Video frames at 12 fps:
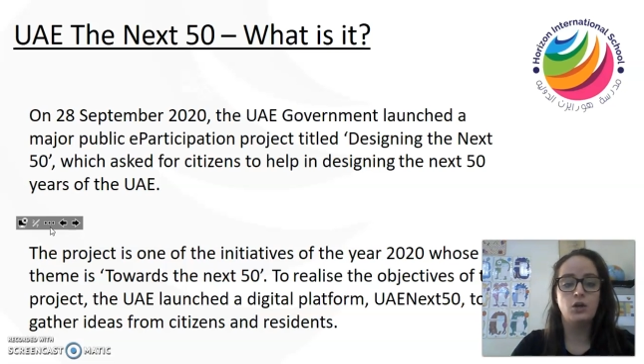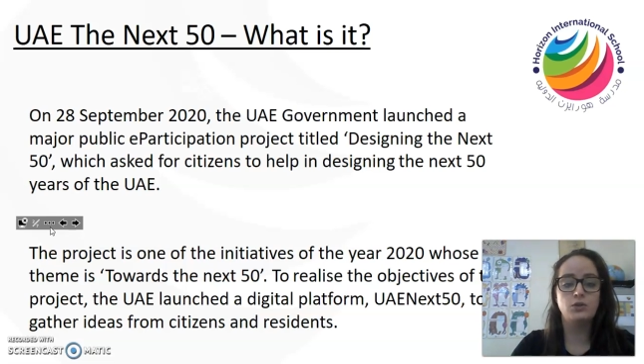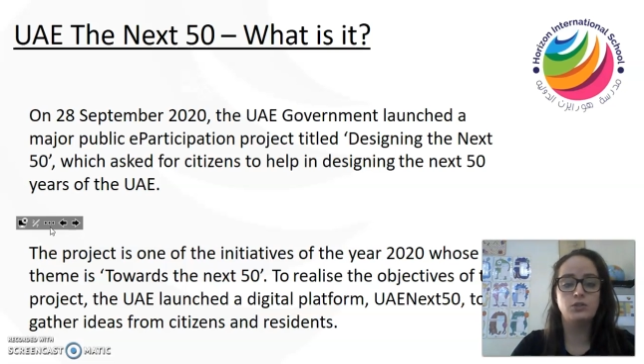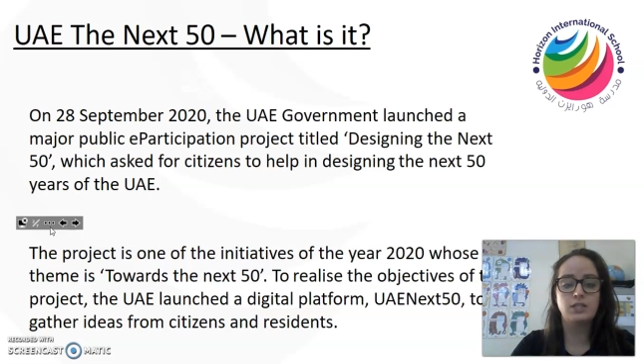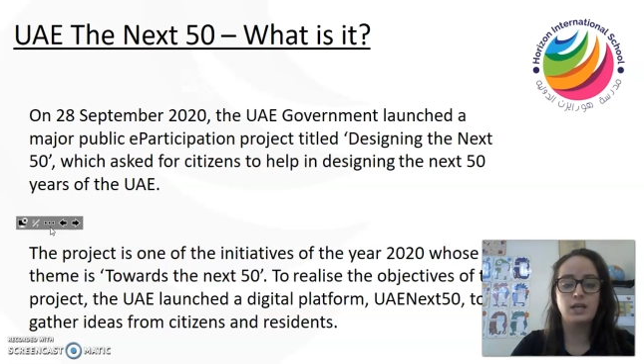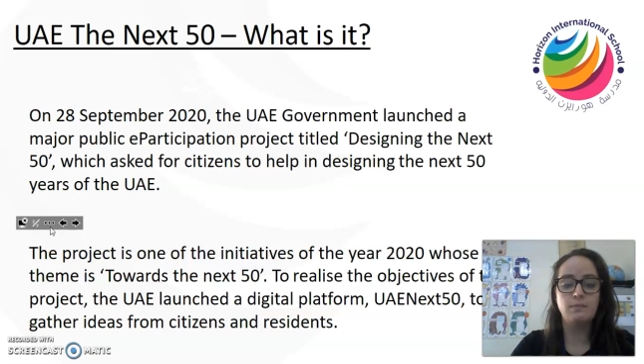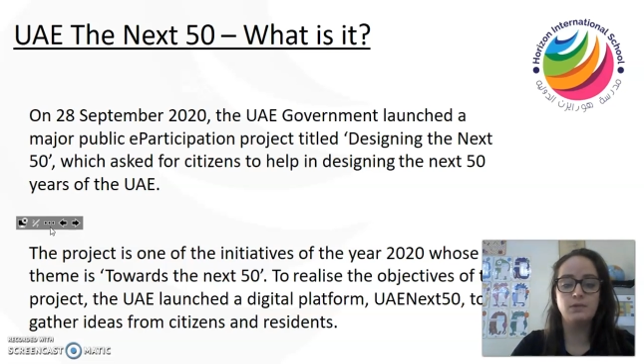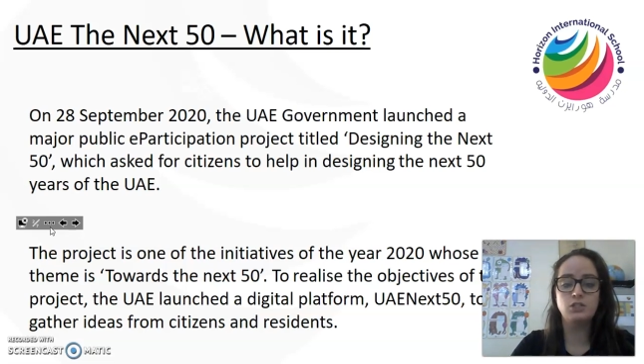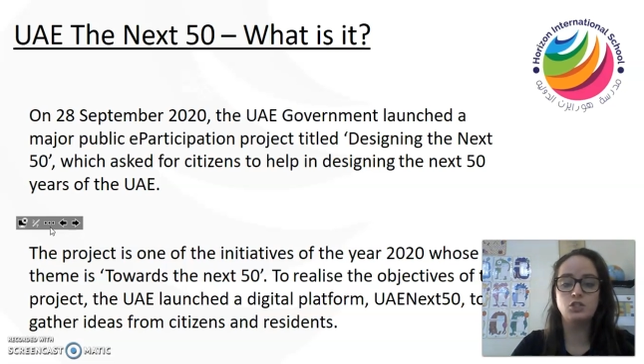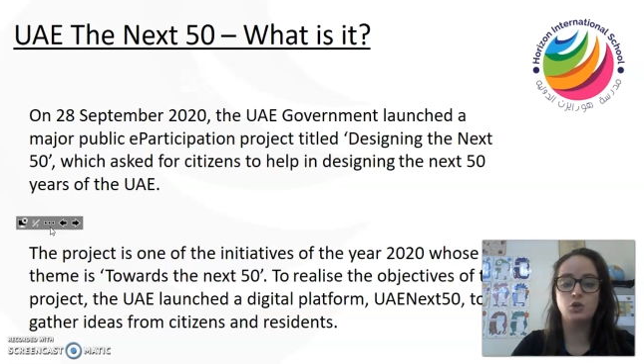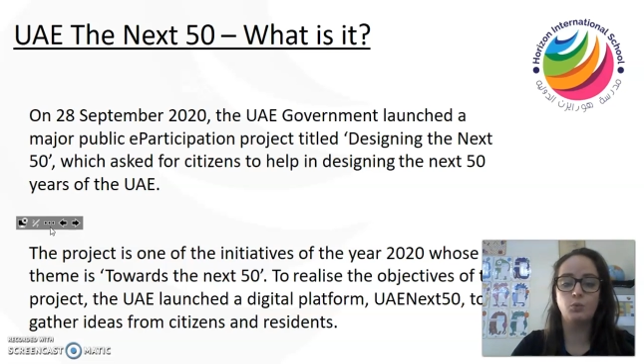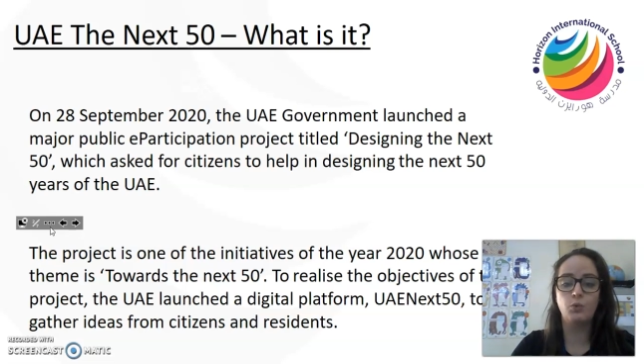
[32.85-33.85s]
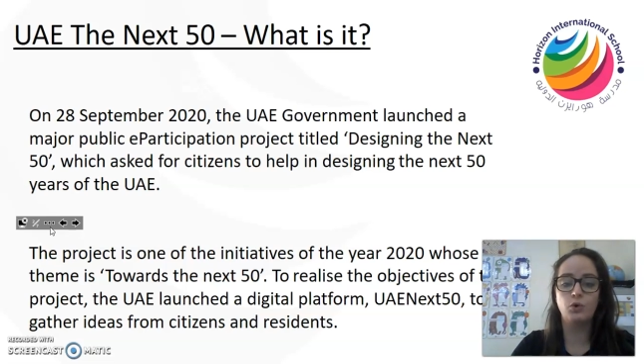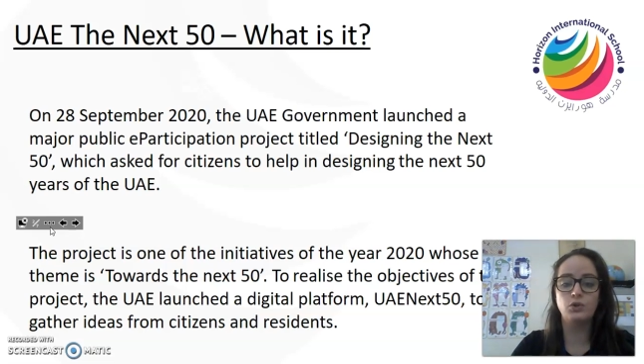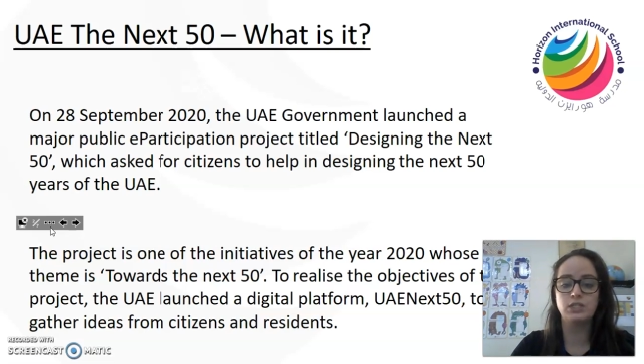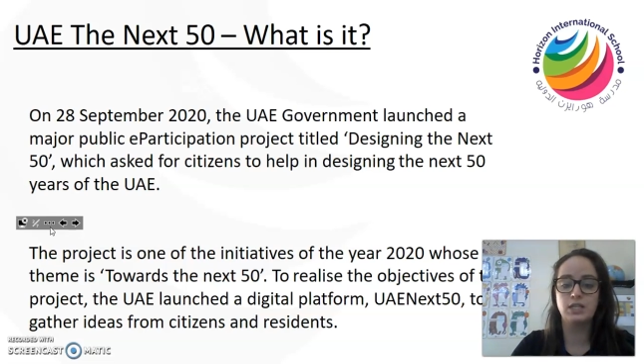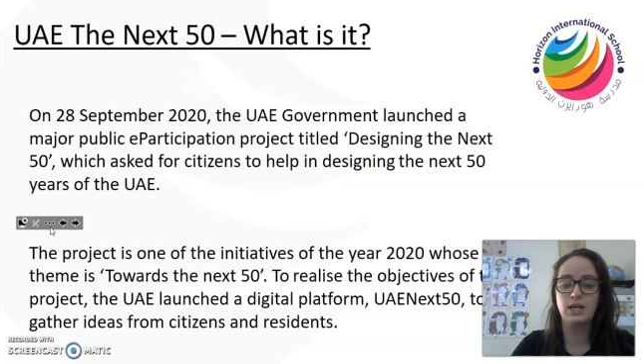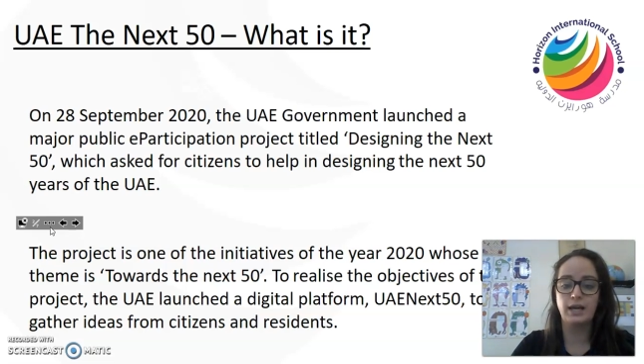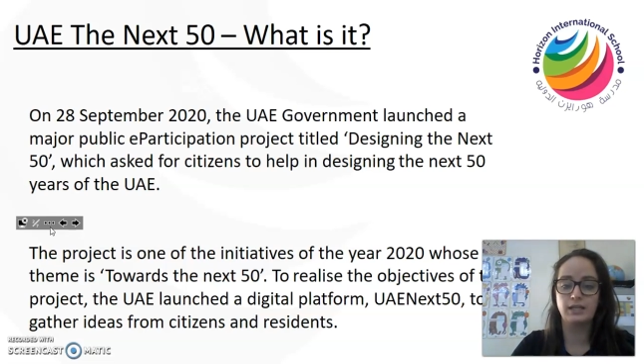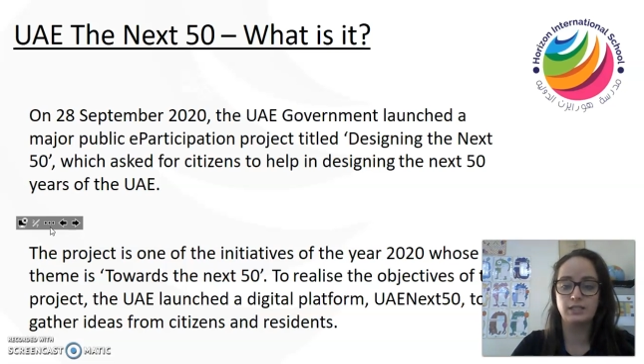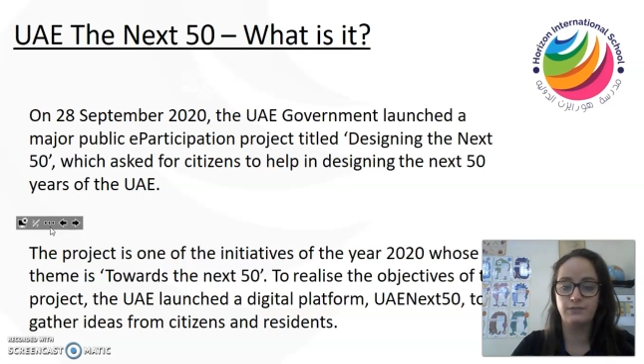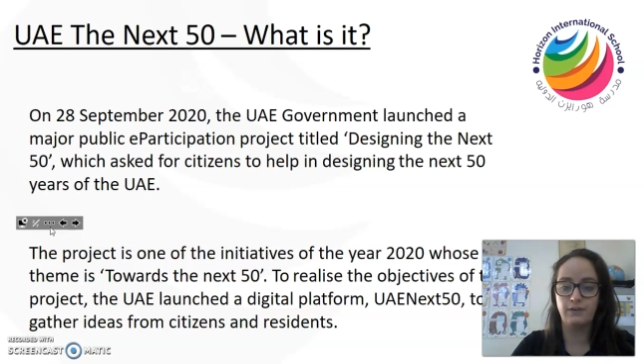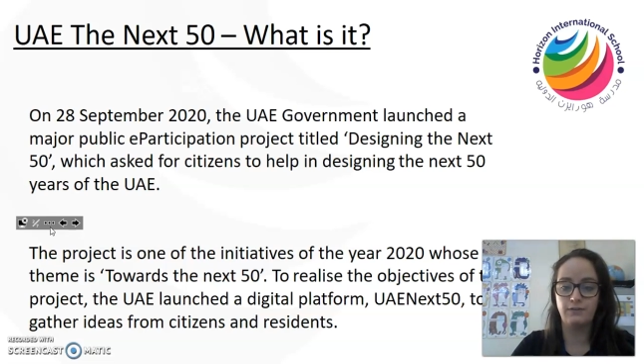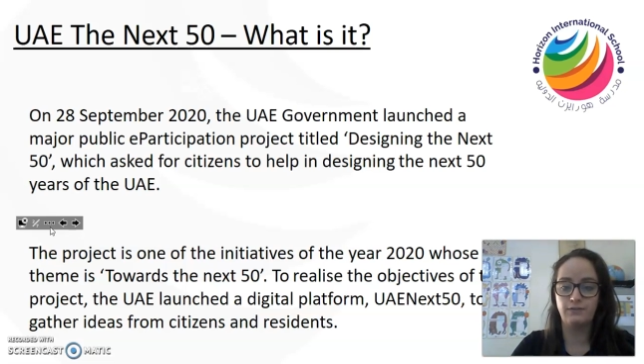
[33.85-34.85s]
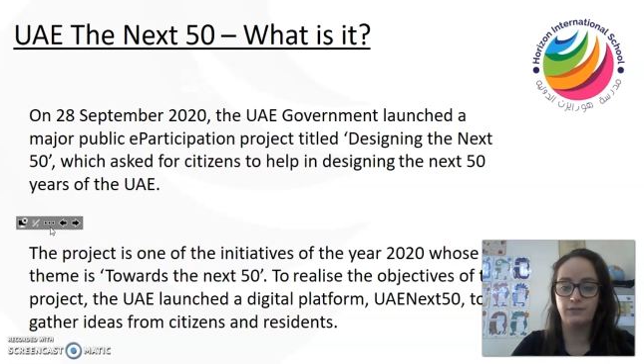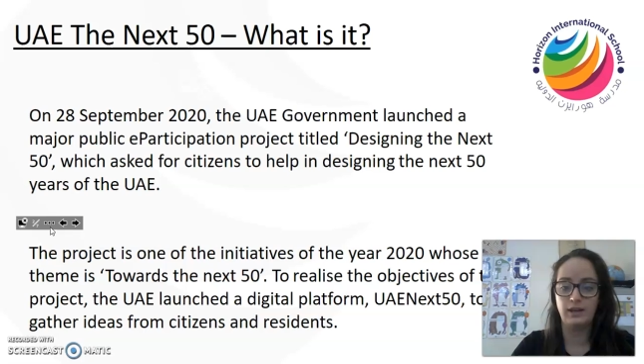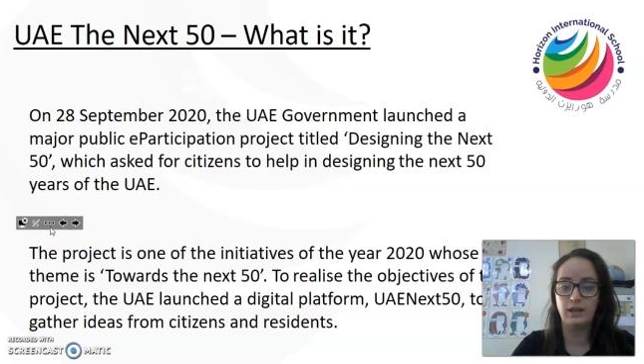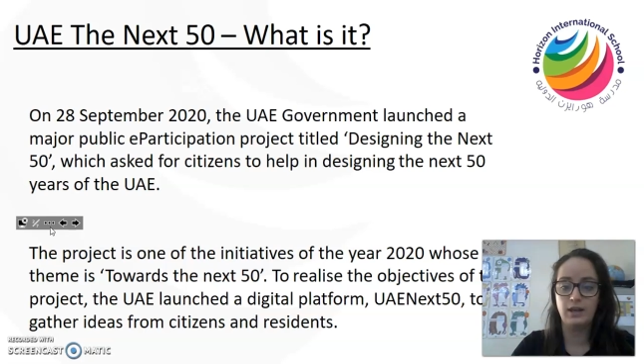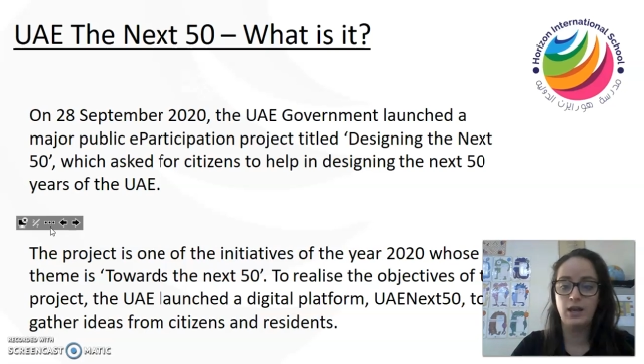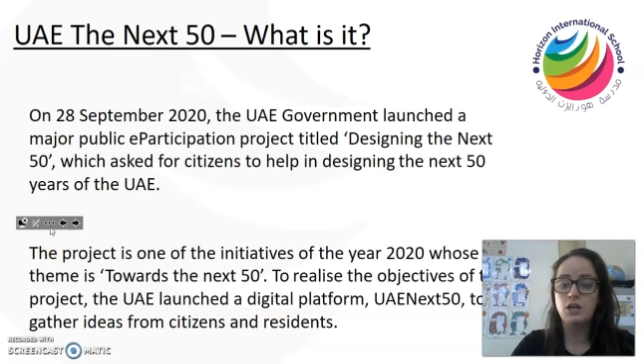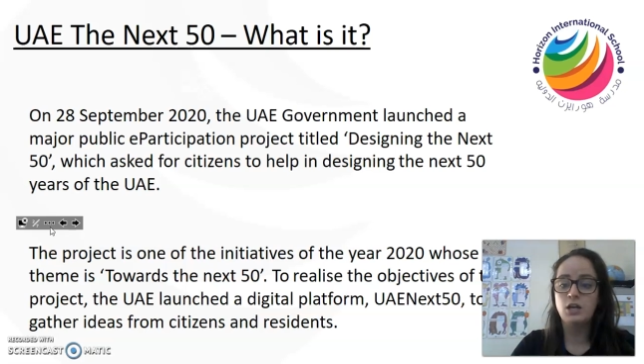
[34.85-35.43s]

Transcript: whose theme is Towards the Next 50.